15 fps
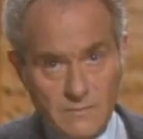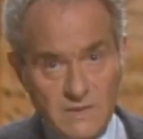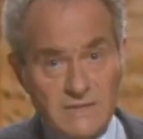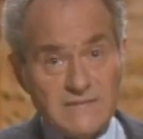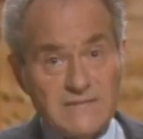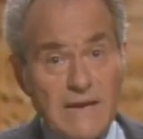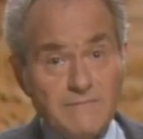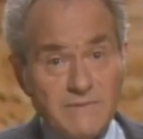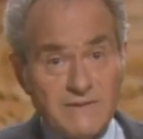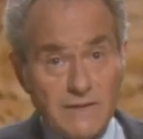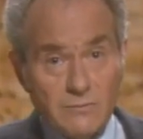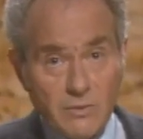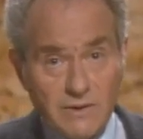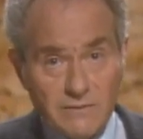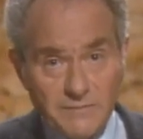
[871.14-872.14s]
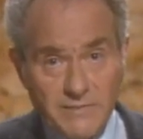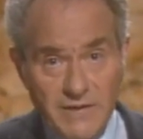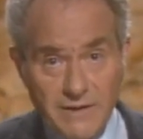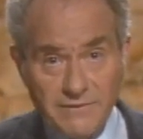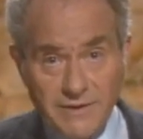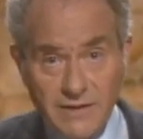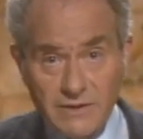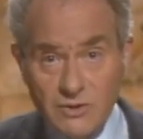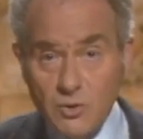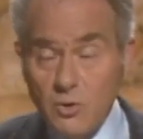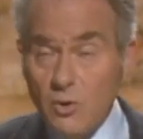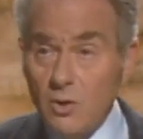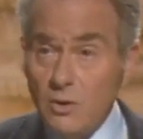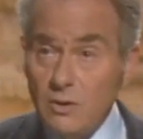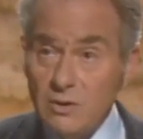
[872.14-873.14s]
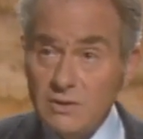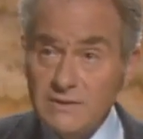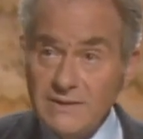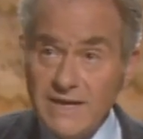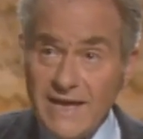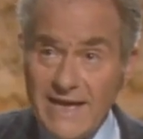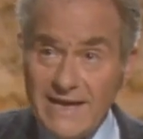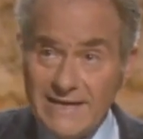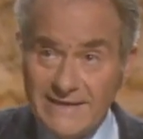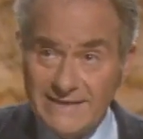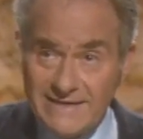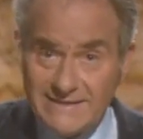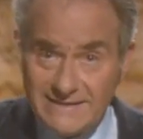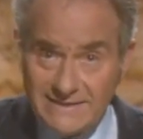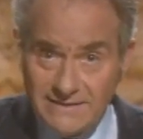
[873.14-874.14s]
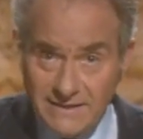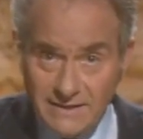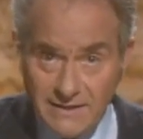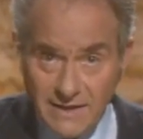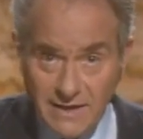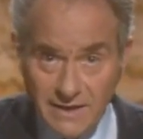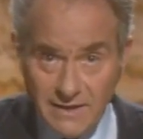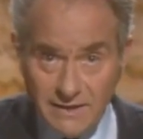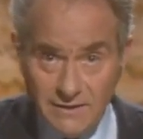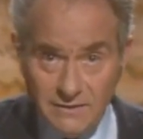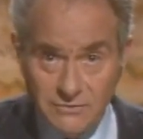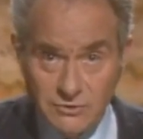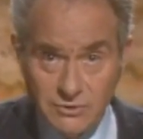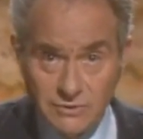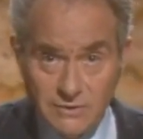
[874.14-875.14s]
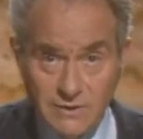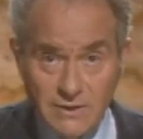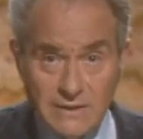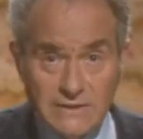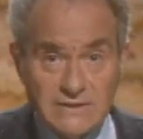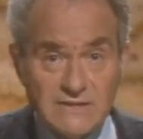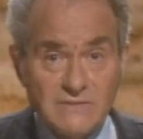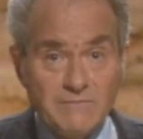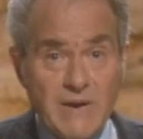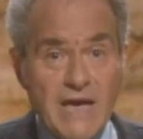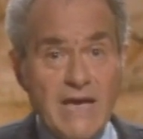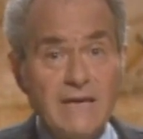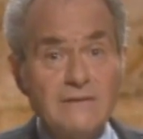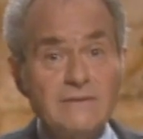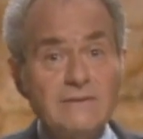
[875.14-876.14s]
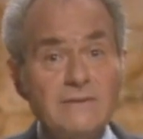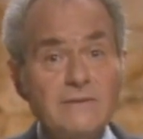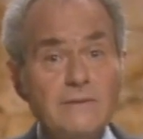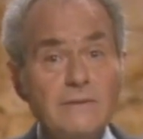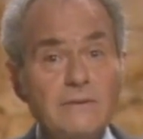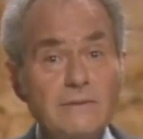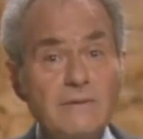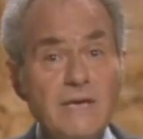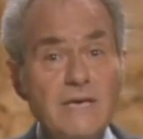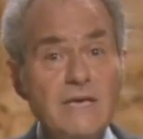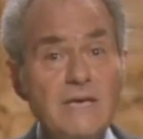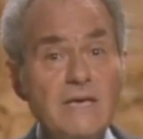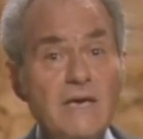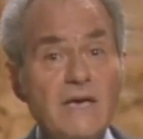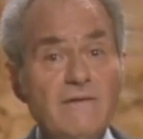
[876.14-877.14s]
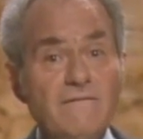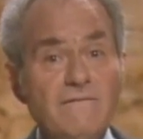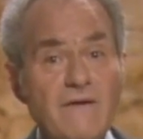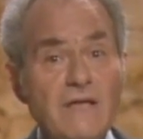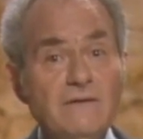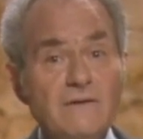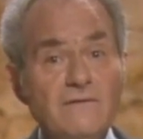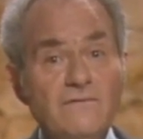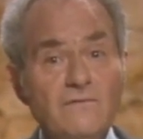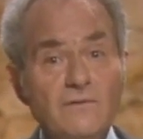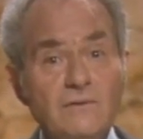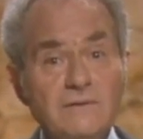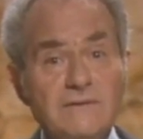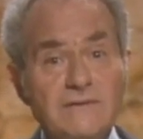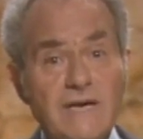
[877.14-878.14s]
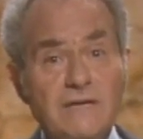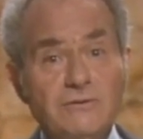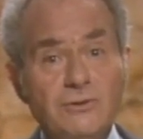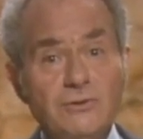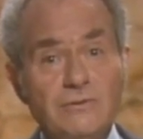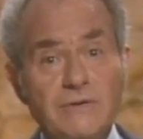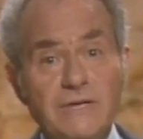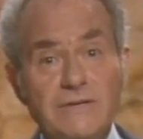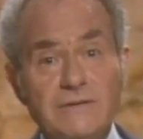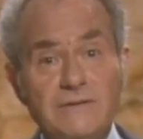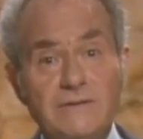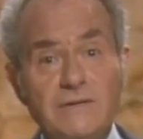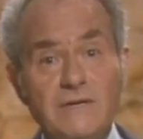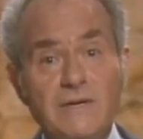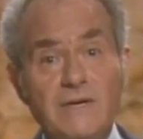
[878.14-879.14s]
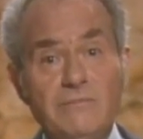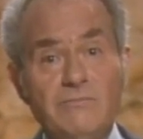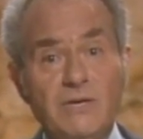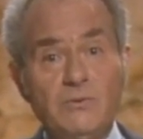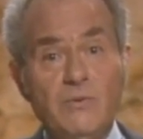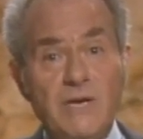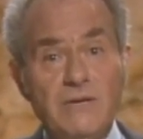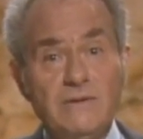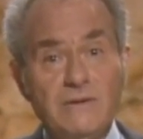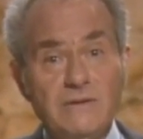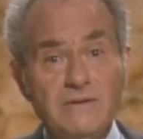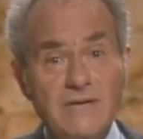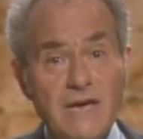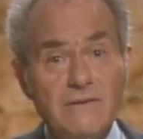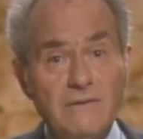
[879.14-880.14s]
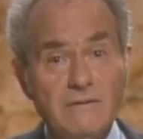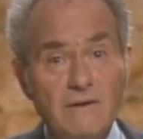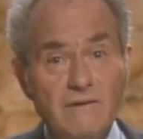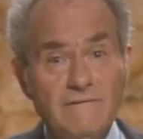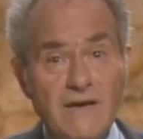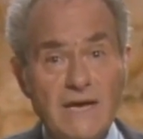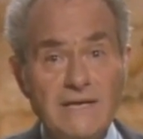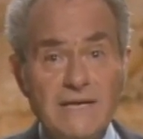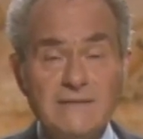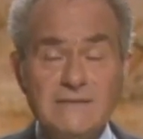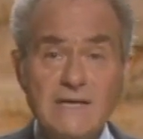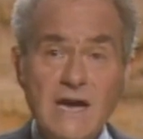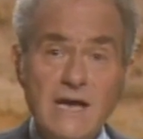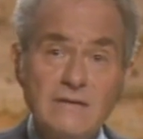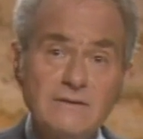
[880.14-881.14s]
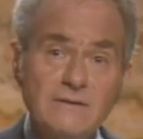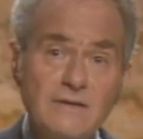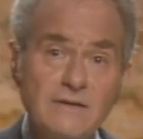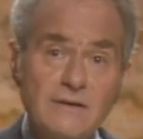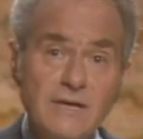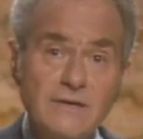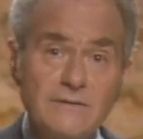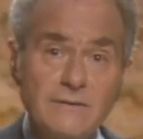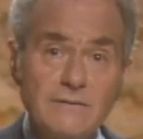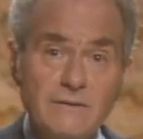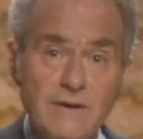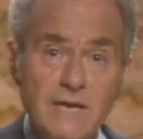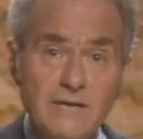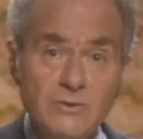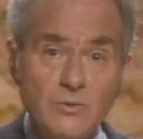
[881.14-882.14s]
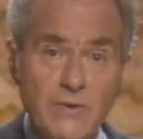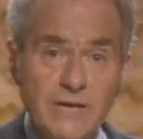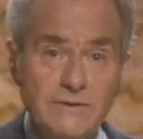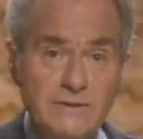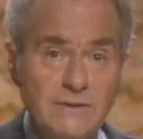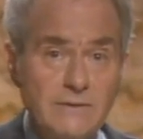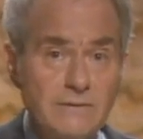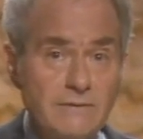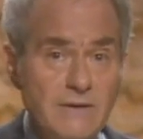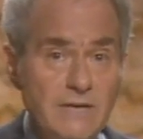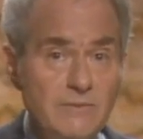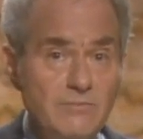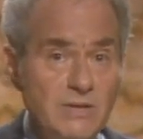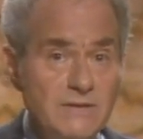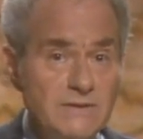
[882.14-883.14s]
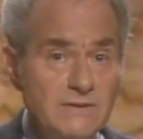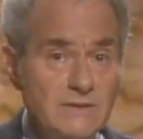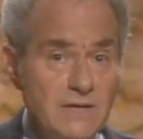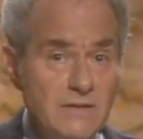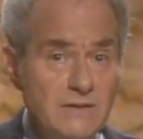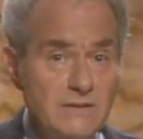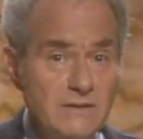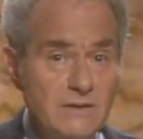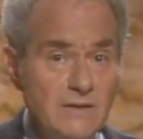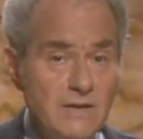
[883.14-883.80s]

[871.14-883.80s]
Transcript: The subsequent period, called the Hellenistic Age, spanned the three eventful centuries between the death of Alexander in 323 BC